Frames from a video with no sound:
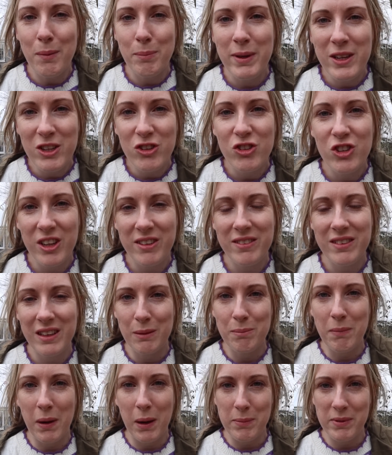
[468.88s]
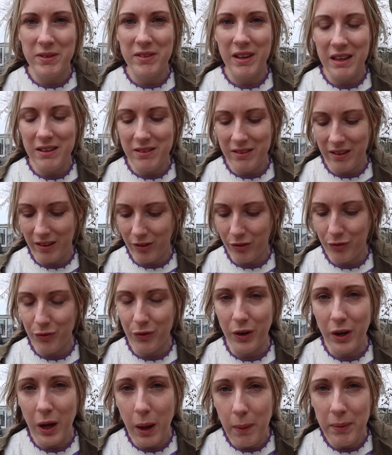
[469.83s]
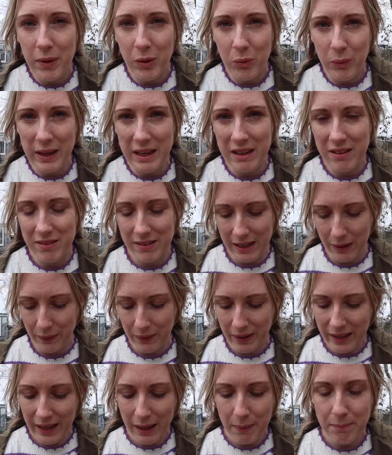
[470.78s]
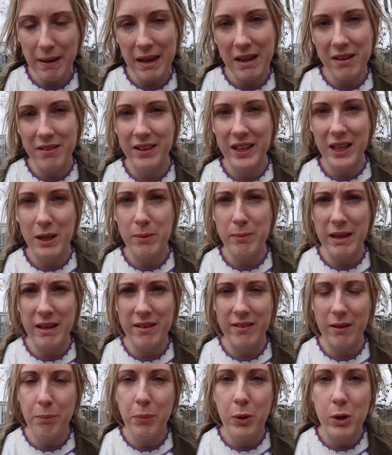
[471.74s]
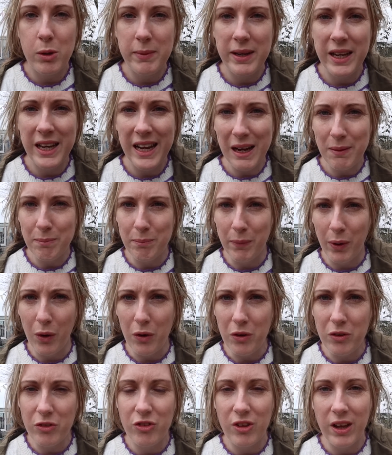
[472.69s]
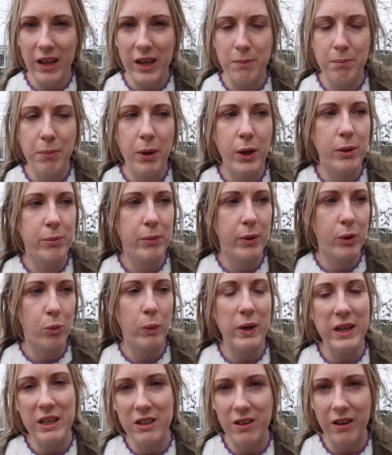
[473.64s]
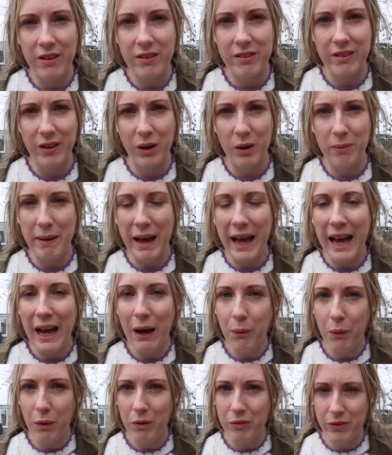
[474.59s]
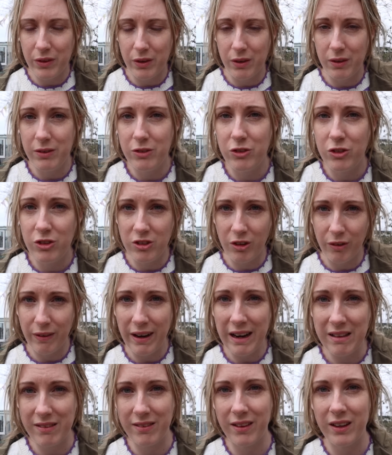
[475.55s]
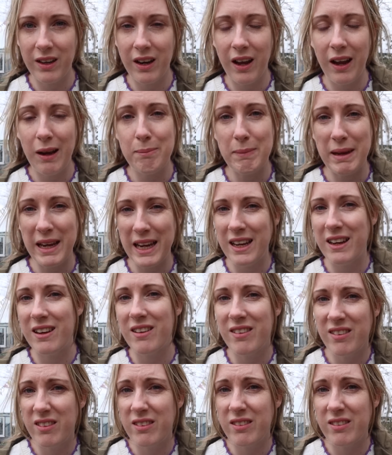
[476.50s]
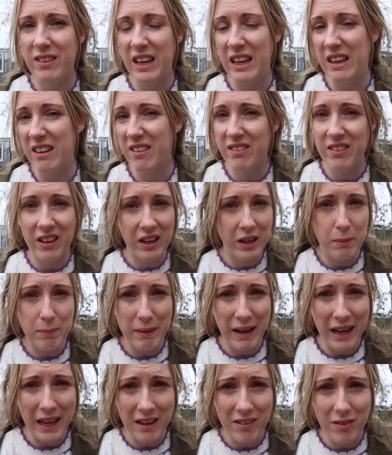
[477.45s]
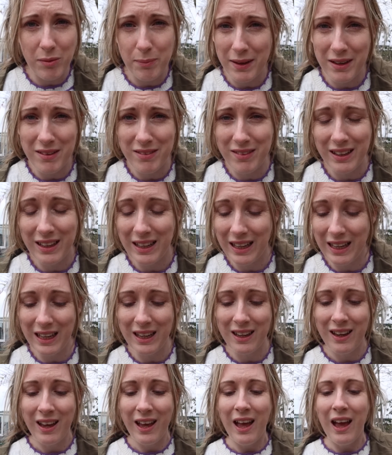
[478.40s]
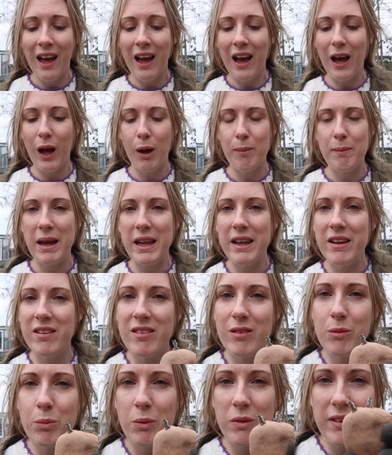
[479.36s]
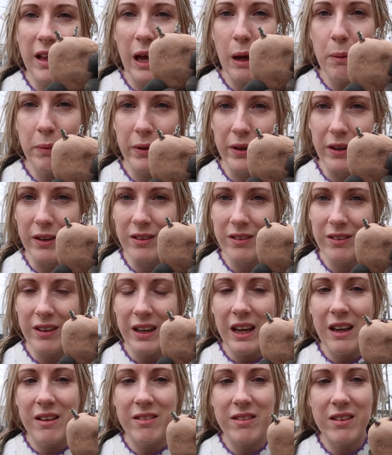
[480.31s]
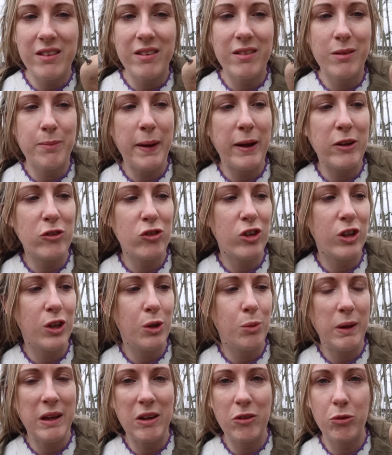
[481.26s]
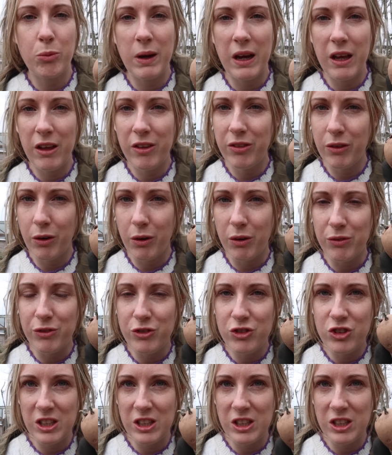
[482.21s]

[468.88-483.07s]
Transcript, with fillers: I've been chitting my potatoes for a couple of weeks now and that basically means I put them in an egg box and then put them on a windowsill but out of the direct sunlight but in a, in a sunny place basically um, and this is what's happened. So this is about two weeks worth of